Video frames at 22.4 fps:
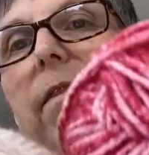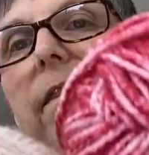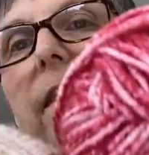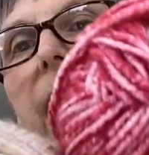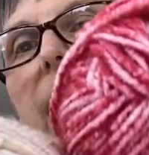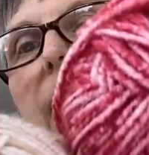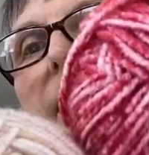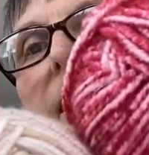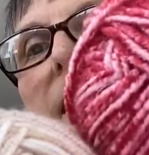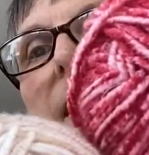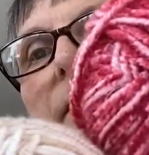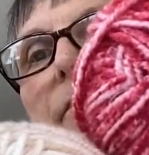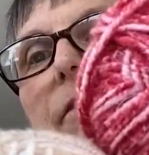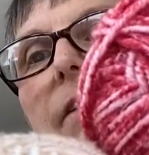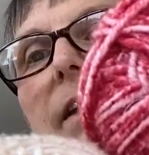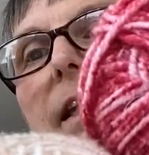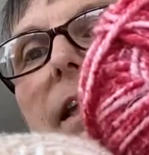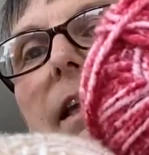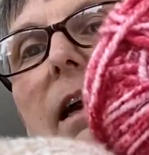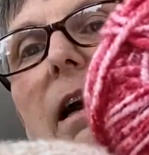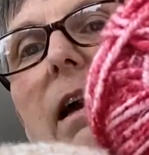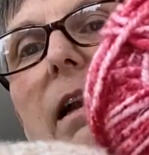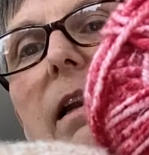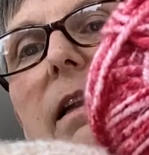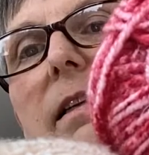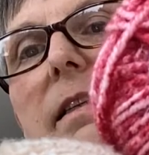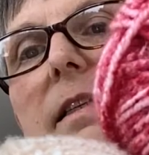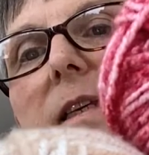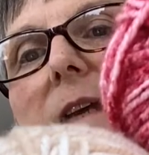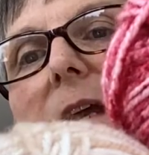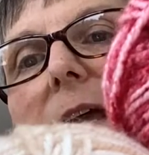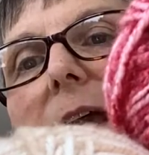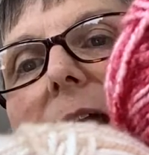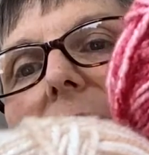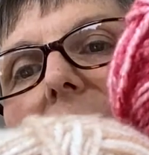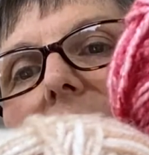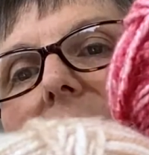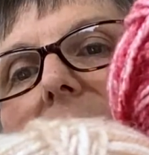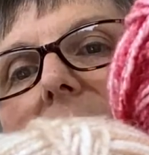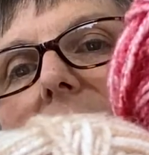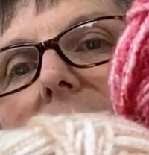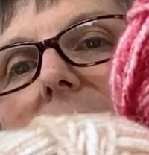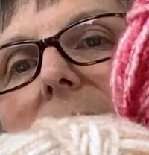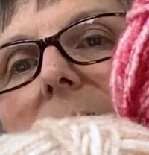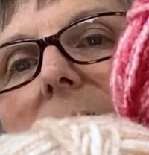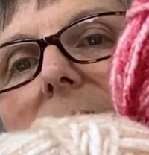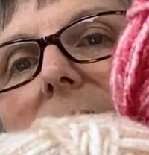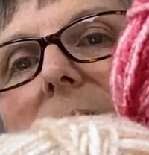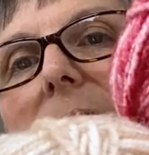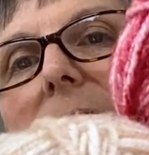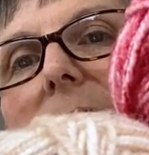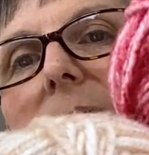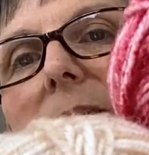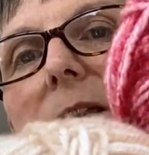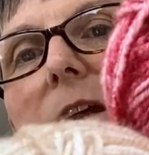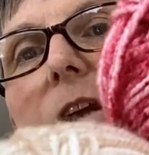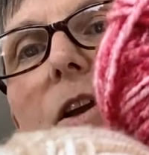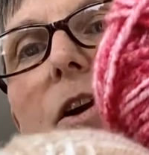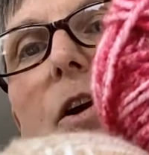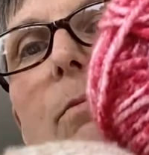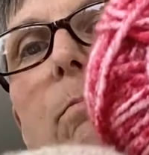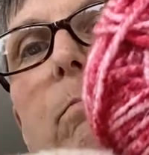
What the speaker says: they lovely colours again? They go